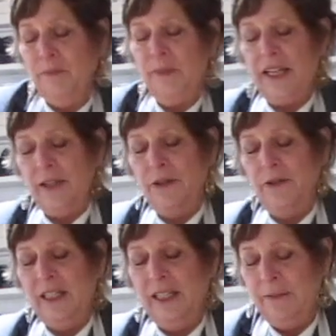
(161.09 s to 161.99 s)

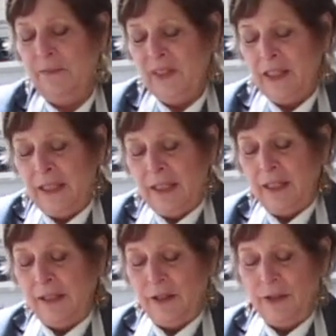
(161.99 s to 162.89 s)
pastry
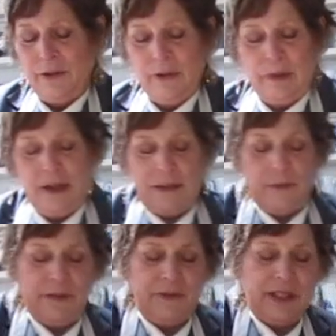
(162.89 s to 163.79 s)
into the bottom of